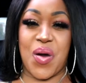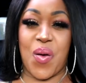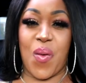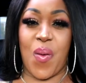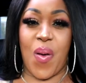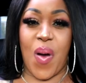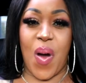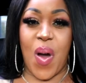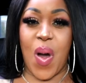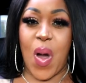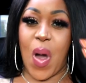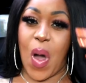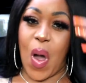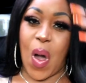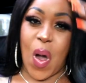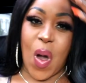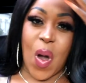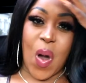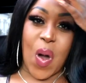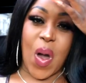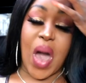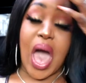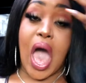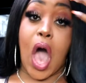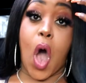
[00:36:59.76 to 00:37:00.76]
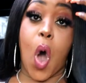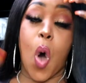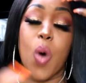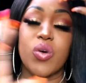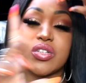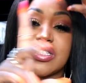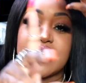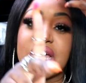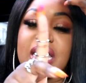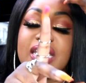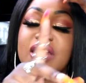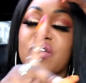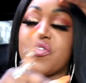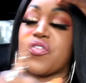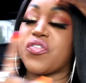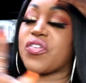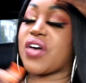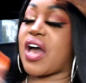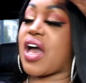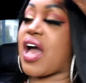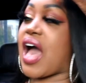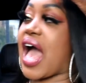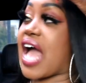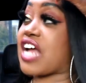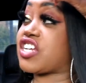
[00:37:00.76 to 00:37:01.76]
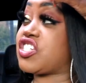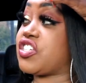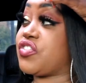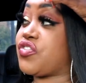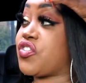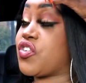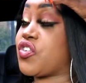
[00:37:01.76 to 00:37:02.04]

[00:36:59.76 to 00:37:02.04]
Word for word: Woo! Also, another thing I actually